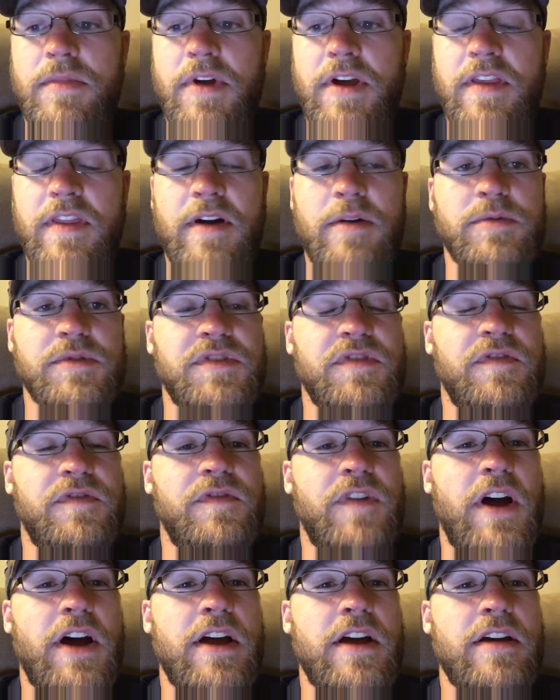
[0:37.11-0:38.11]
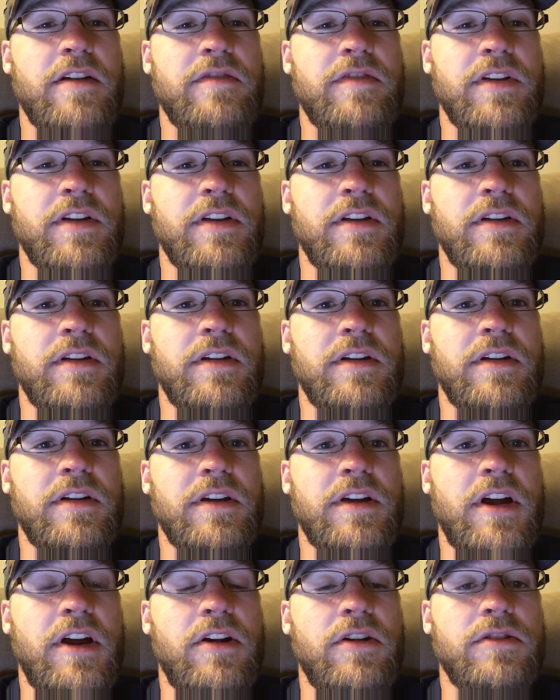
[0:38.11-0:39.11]
And that was 5
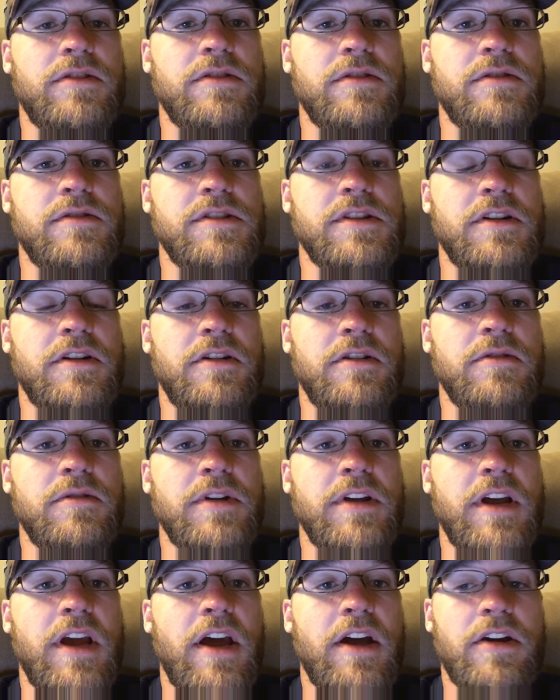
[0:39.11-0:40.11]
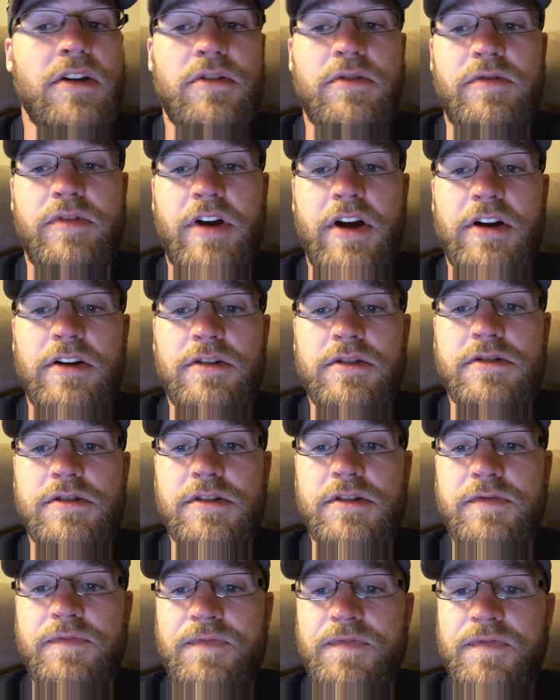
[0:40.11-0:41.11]
characters including Echo Fighters.